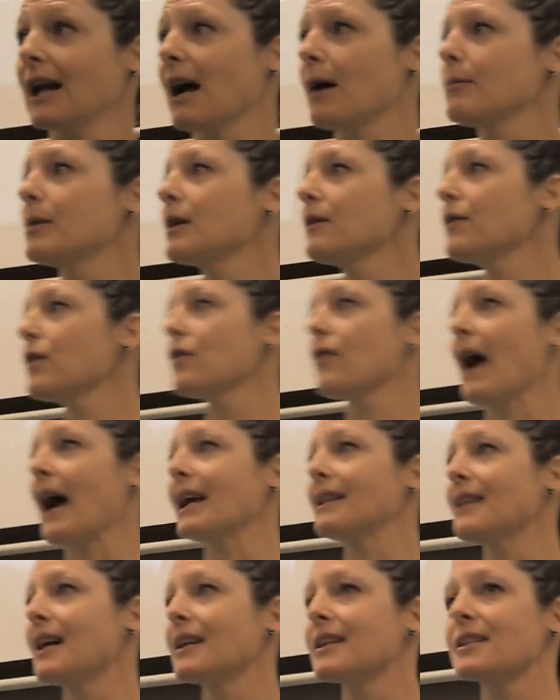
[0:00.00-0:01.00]
How many of you have
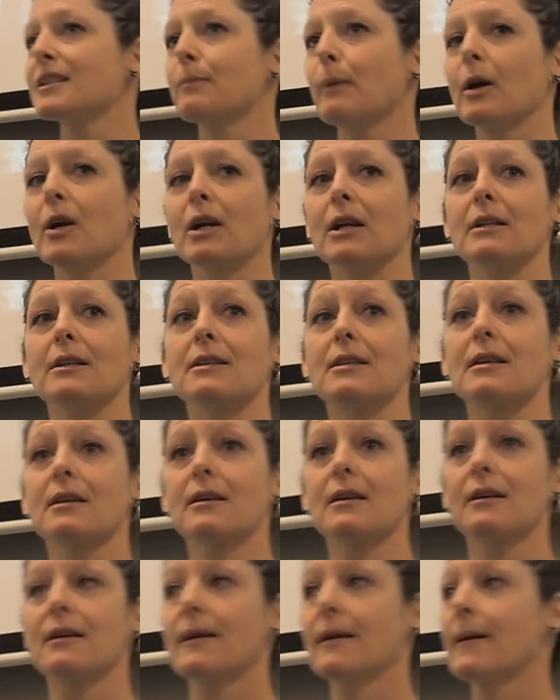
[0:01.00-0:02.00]
had that experience?
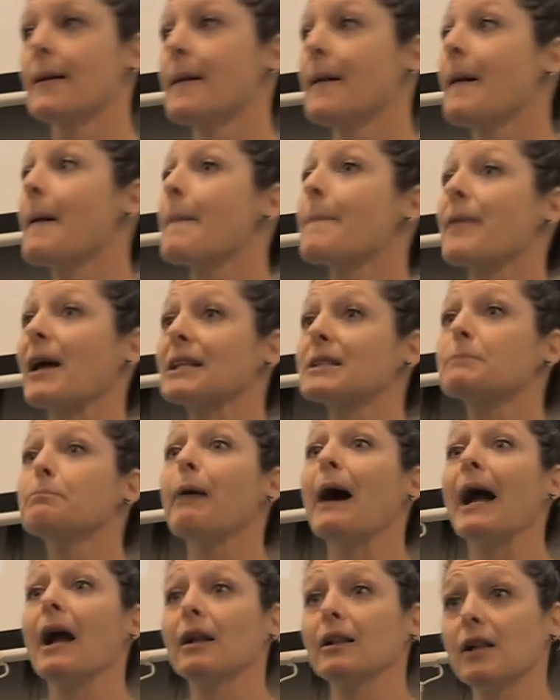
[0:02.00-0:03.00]
That's
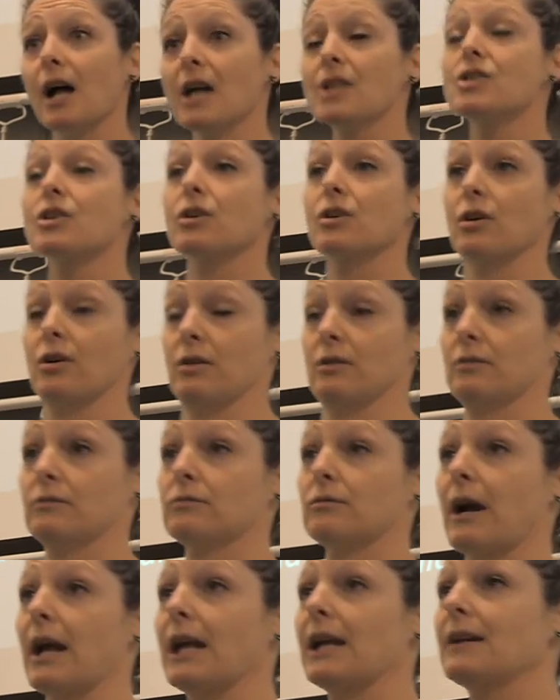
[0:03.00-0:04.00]
biological,
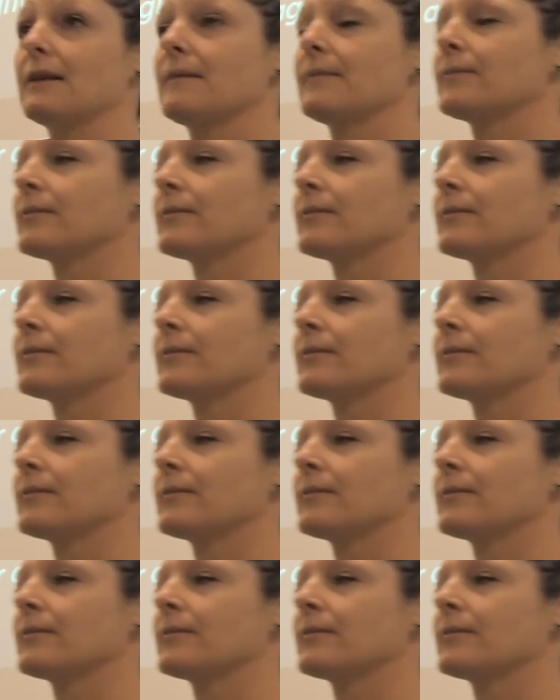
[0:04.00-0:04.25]
right?